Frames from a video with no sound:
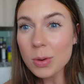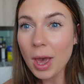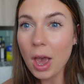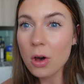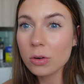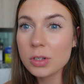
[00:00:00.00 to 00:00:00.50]

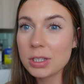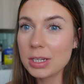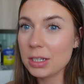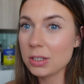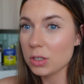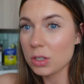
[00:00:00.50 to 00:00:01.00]
UK honestly
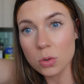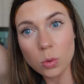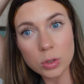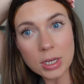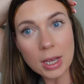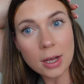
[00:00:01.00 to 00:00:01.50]
needs to
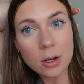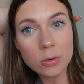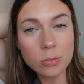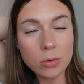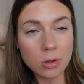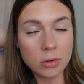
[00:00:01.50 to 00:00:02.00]
sort it
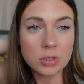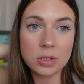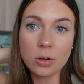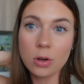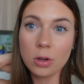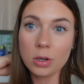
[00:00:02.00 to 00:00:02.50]
out. Honest to
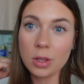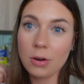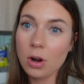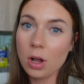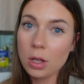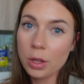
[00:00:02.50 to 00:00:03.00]
God, there
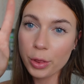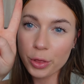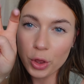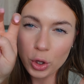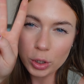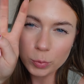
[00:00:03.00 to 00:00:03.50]
are
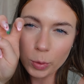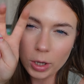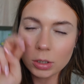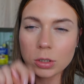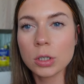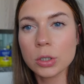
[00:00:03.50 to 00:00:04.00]
third
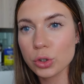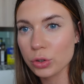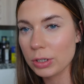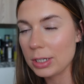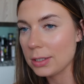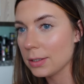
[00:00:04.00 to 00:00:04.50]
world
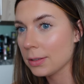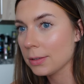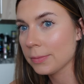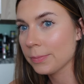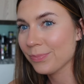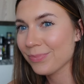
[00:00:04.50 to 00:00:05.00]
countries
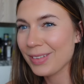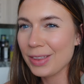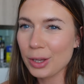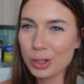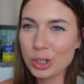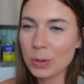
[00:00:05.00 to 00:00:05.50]

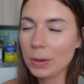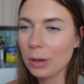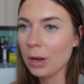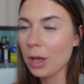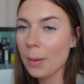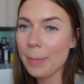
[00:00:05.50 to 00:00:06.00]
that are doing
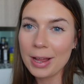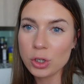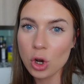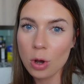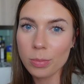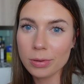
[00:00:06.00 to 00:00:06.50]
a better
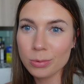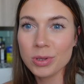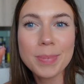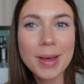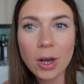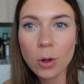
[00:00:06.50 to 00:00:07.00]
job with
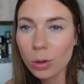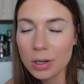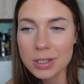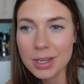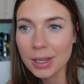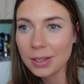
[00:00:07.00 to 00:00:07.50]
better
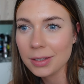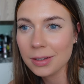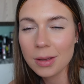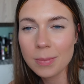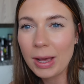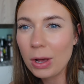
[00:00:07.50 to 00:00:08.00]
quality
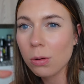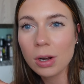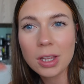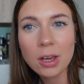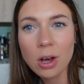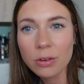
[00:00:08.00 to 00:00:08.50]

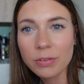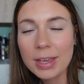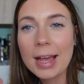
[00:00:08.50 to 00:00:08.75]
coffee.